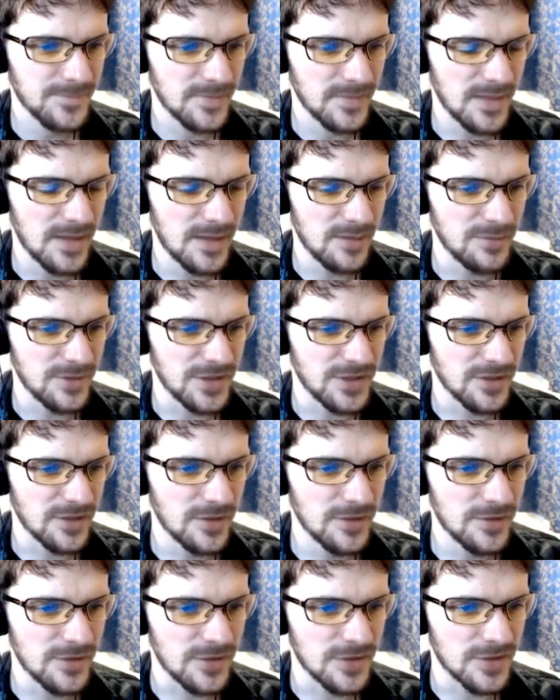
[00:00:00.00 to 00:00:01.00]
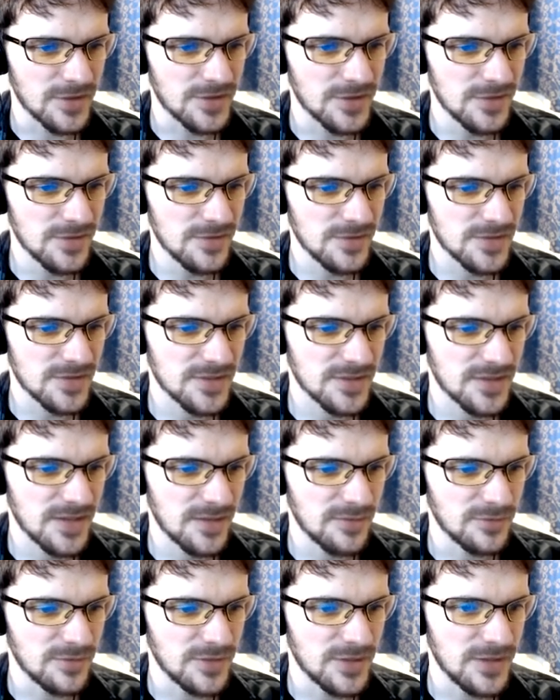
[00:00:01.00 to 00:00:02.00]
There we go, good dudes.
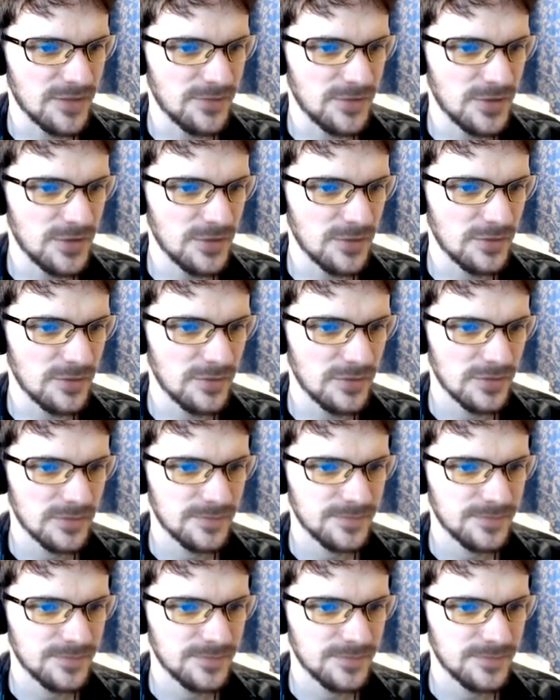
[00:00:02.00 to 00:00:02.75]
Now we'll give you